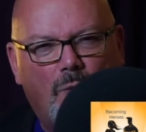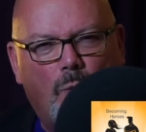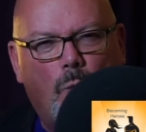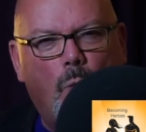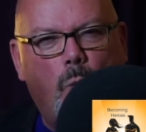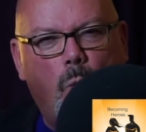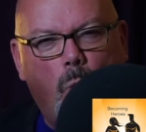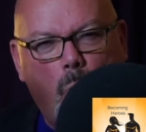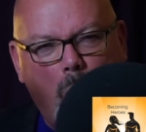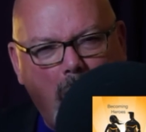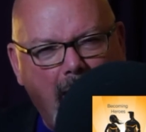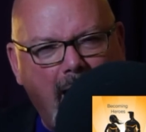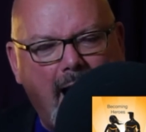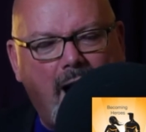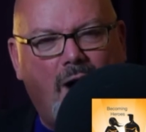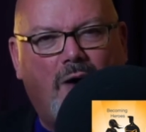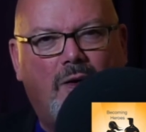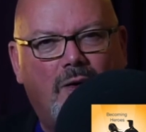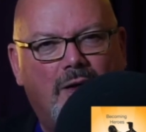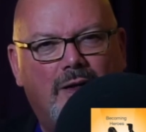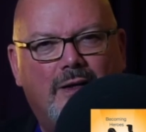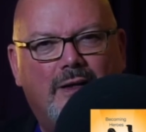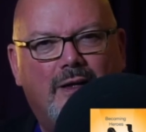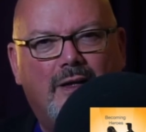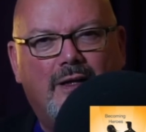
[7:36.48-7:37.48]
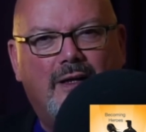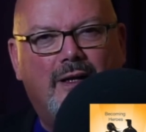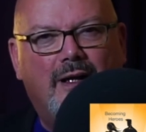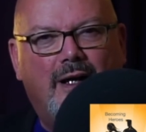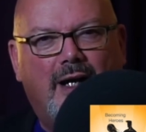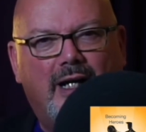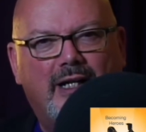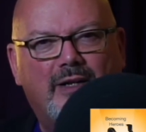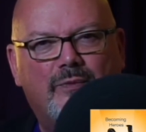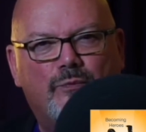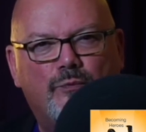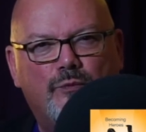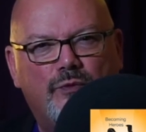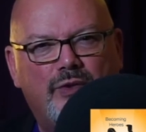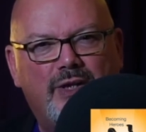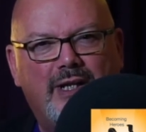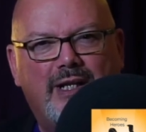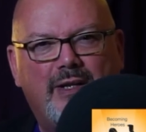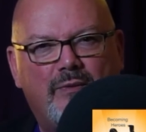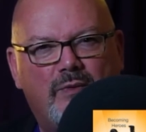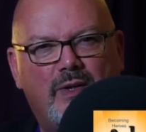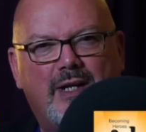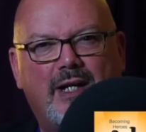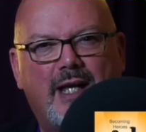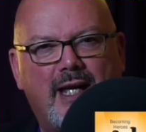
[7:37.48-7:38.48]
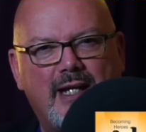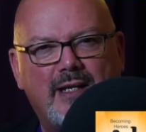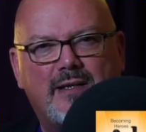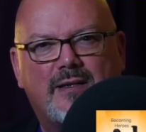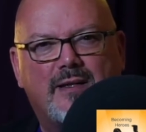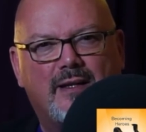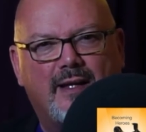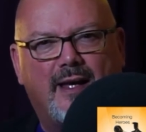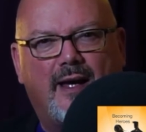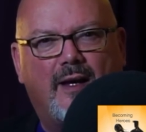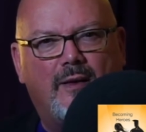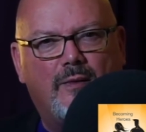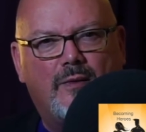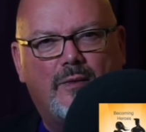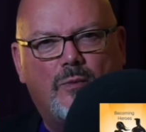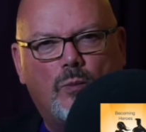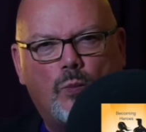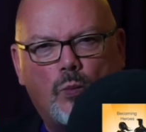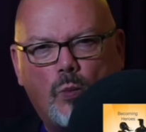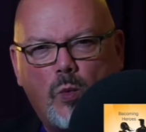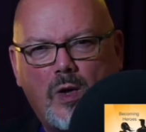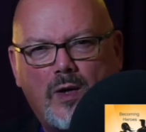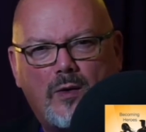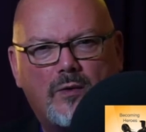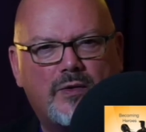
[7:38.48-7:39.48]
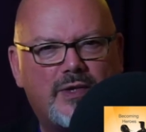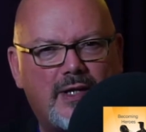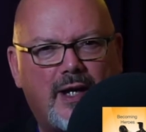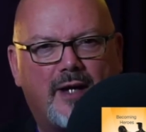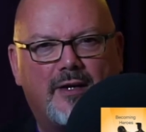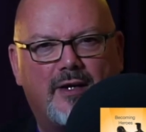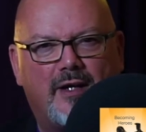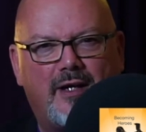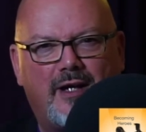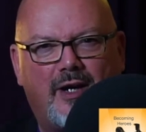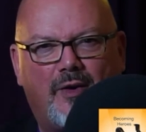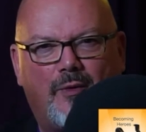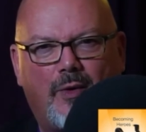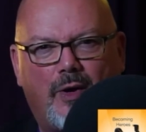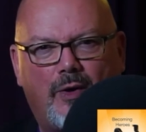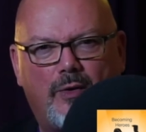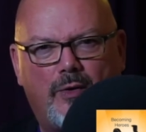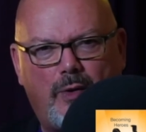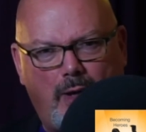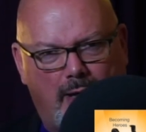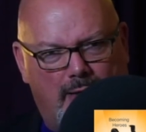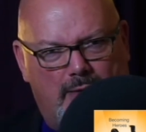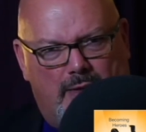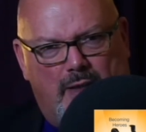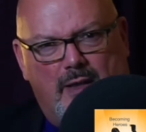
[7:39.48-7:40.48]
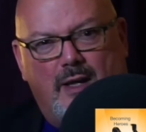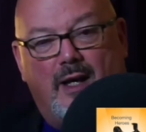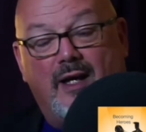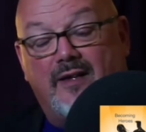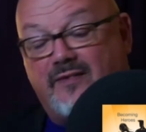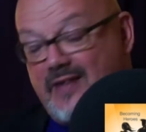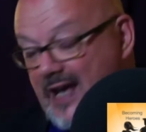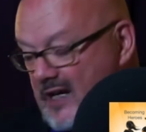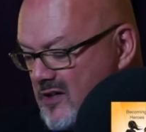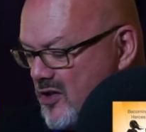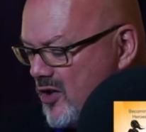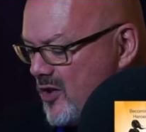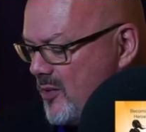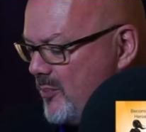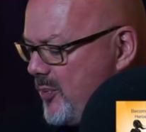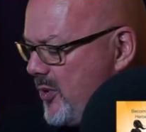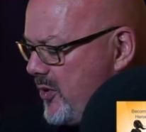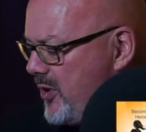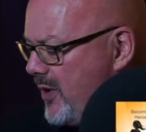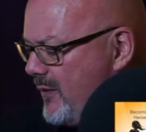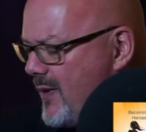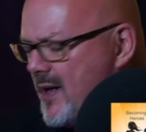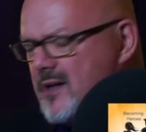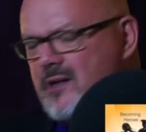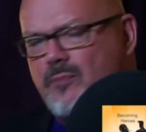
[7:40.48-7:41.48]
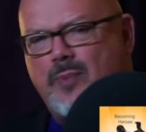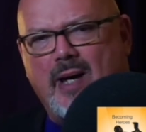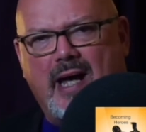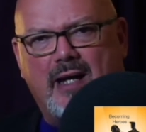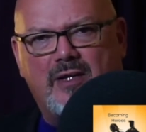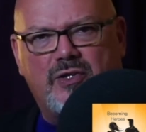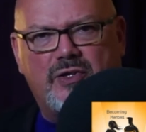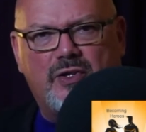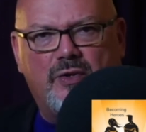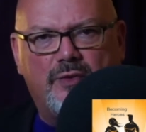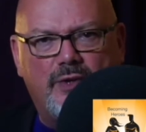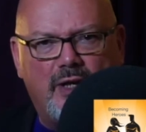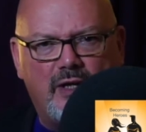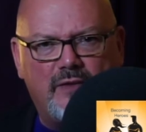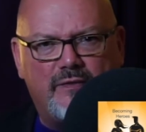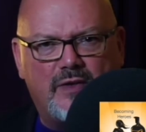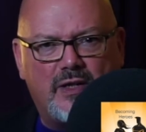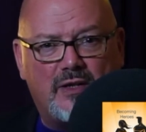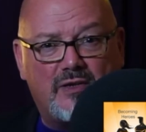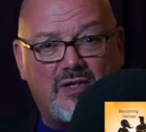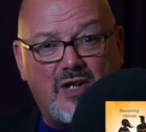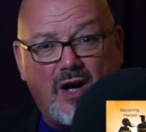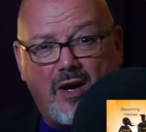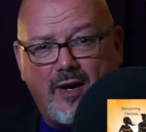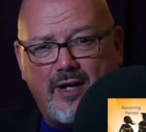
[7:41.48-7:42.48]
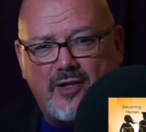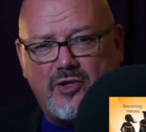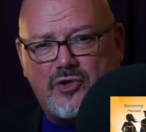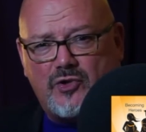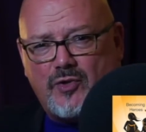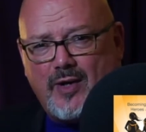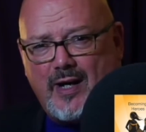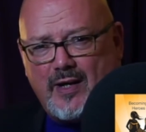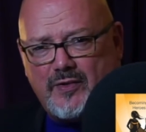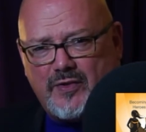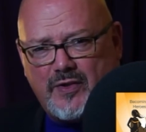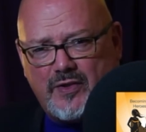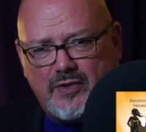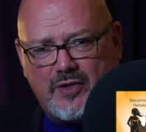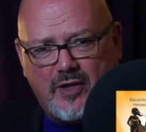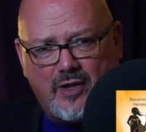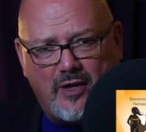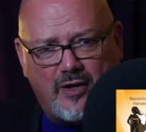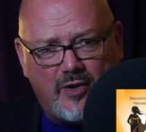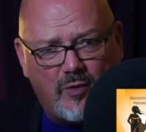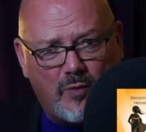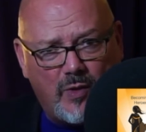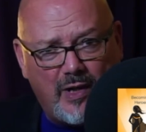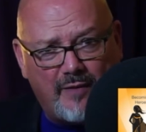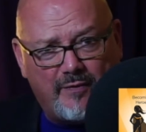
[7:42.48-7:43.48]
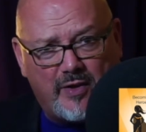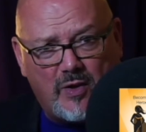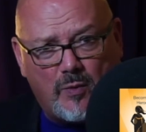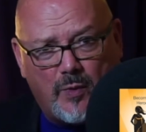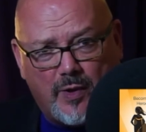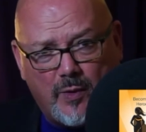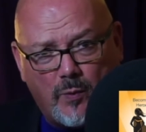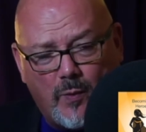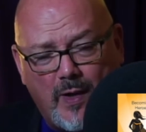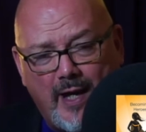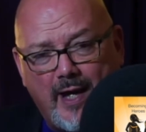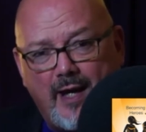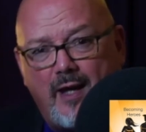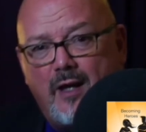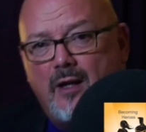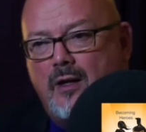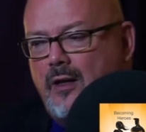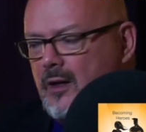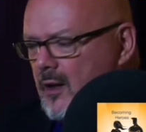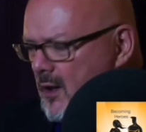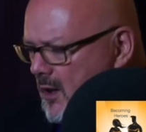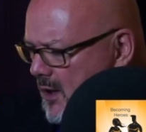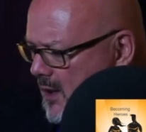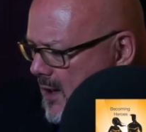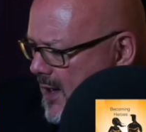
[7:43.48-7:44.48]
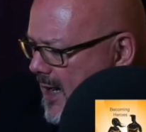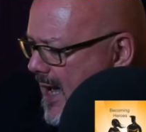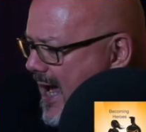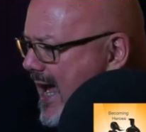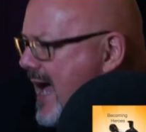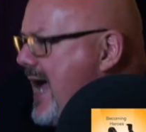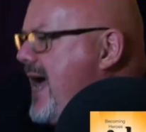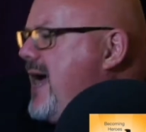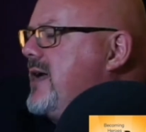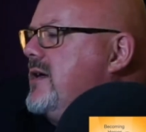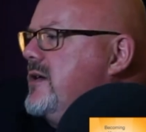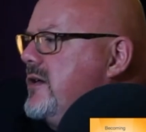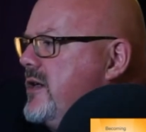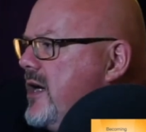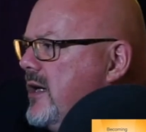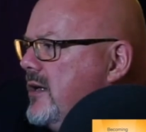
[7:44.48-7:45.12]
Wow, I can really relate to that. Well done, hero. Then you can put your underpants on over your tights, trouser, skirt, or whatever you want to wear, and